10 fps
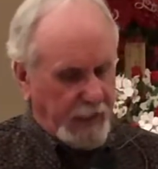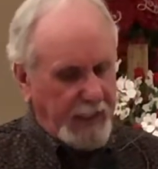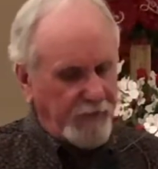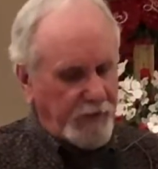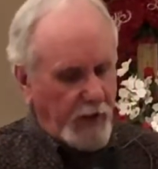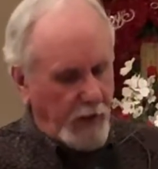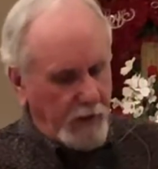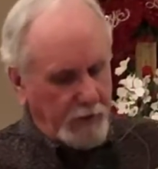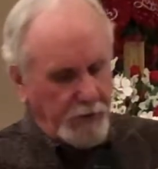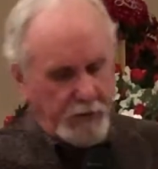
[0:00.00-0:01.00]
if
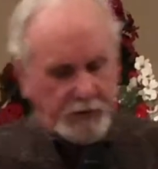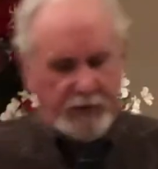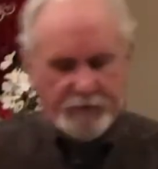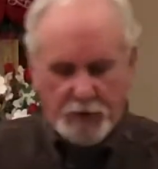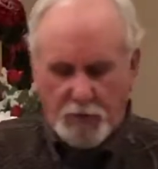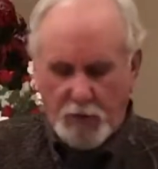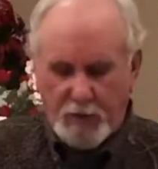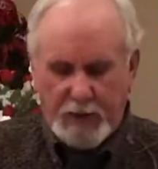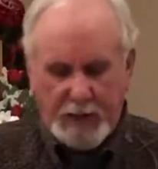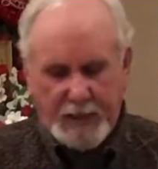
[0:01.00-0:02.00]
the Lord
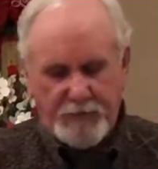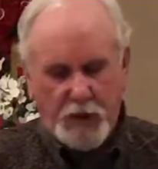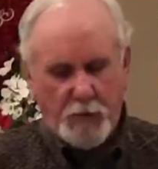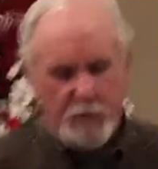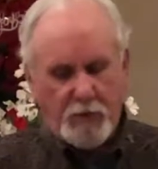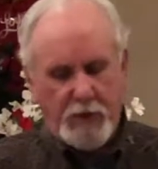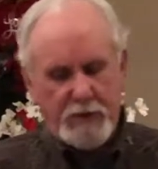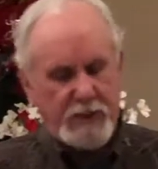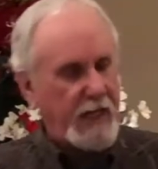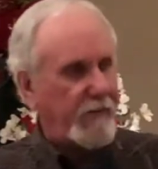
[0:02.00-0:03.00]
would even open the
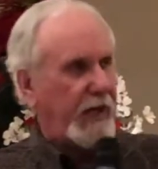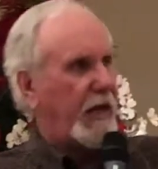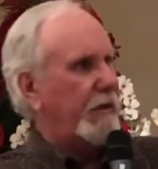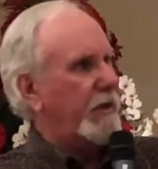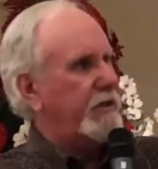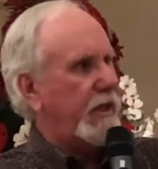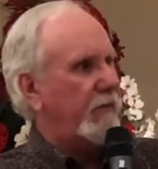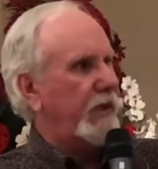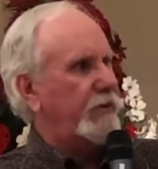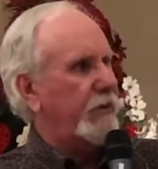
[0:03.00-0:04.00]
windows of heaven, how could this
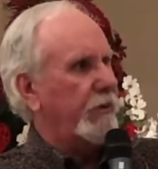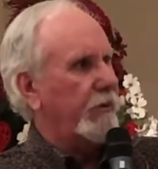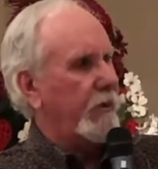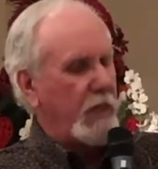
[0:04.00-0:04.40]
thing be true?